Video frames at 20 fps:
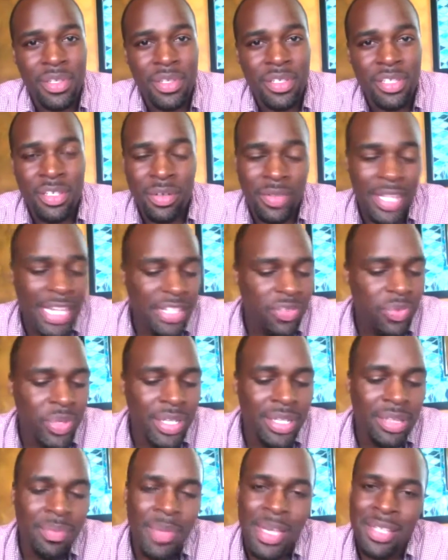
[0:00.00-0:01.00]
So that's
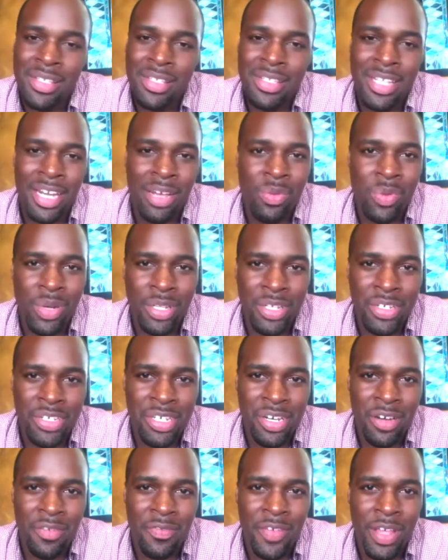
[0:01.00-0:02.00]
really the message that I wanted to
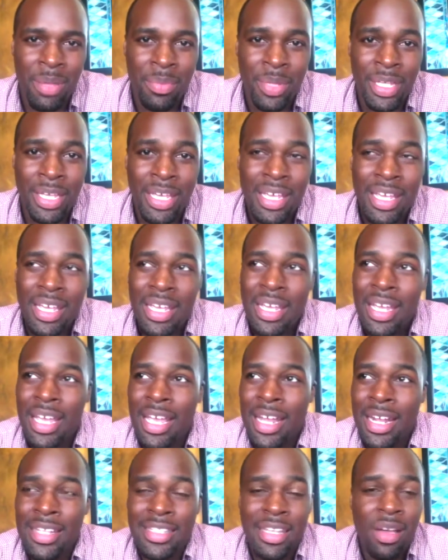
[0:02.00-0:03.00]
share, family.
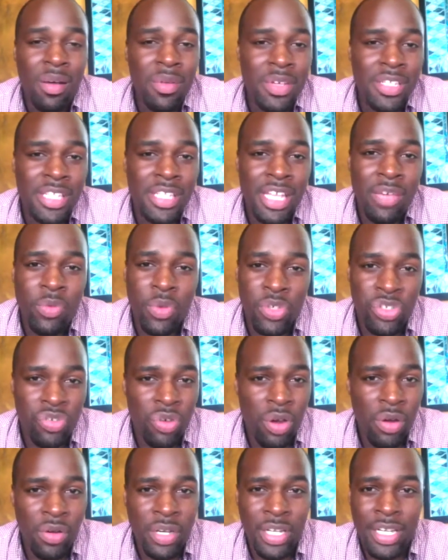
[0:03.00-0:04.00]
And as I always say, we're
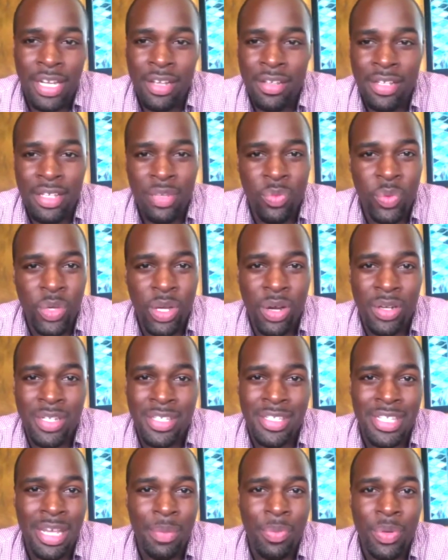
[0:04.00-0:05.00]
stronger together than we are
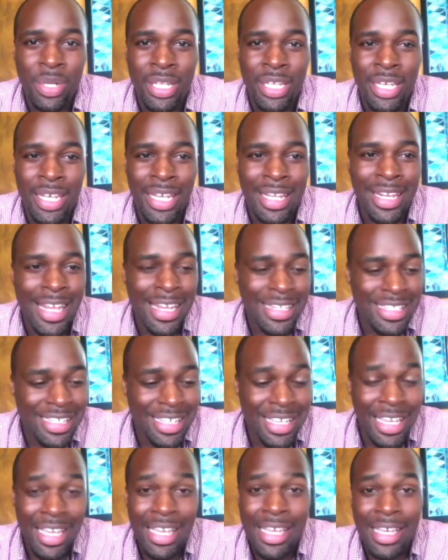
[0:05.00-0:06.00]
separately, and that's
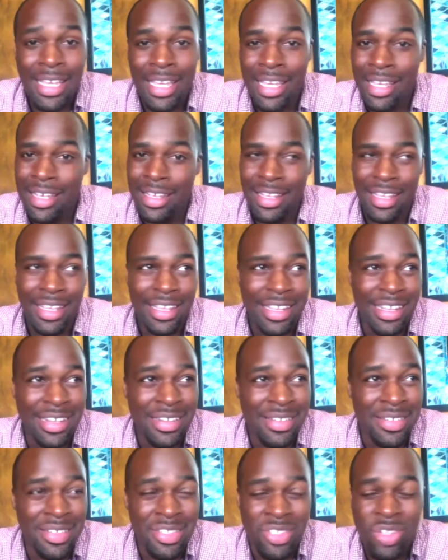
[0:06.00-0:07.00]
key.
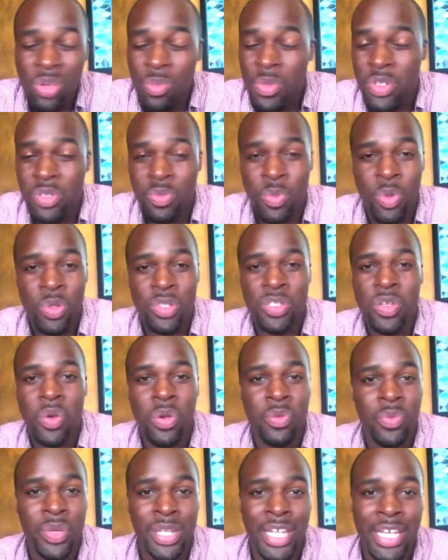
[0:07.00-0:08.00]
So much more so
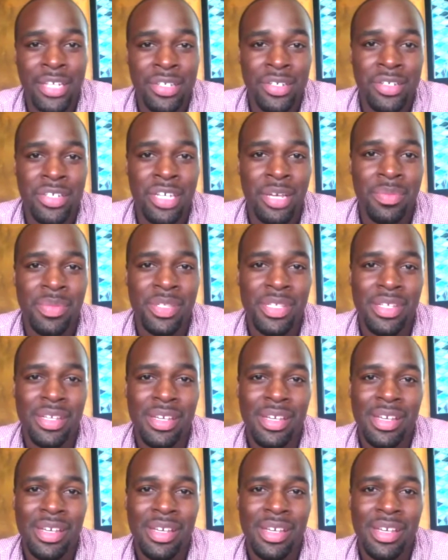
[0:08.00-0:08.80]
in relationships.